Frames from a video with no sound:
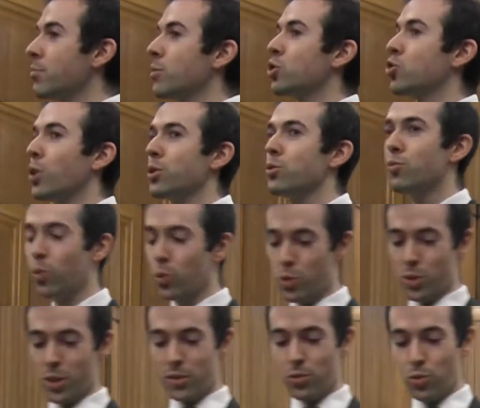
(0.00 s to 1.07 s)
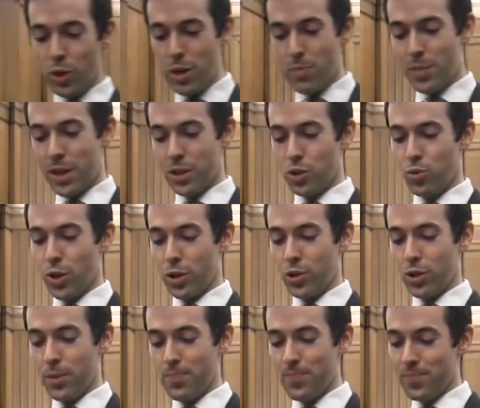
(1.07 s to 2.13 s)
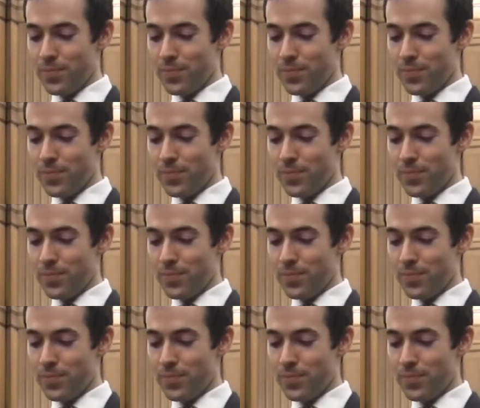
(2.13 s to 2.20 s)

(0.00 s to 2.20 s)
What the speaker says: but try to force yourself to keep that structure.